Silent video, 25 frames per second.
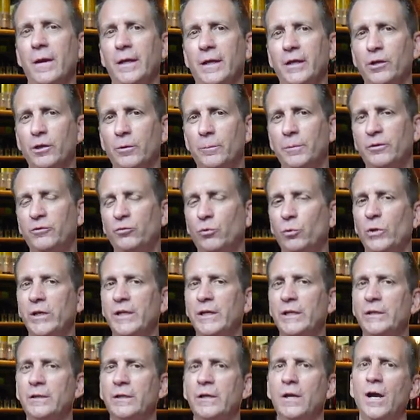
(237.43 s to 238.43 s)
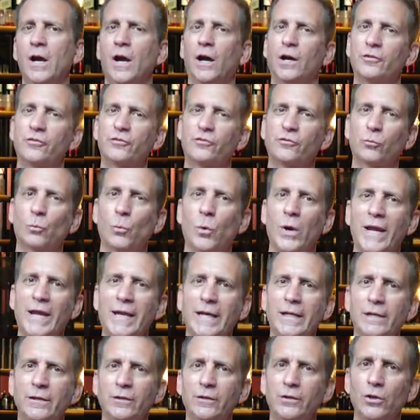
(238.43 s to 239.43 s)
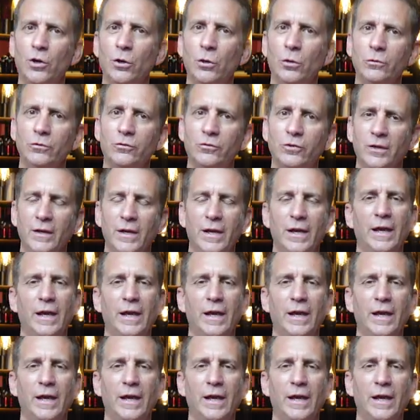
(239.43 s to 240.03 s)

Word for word: here between a suede note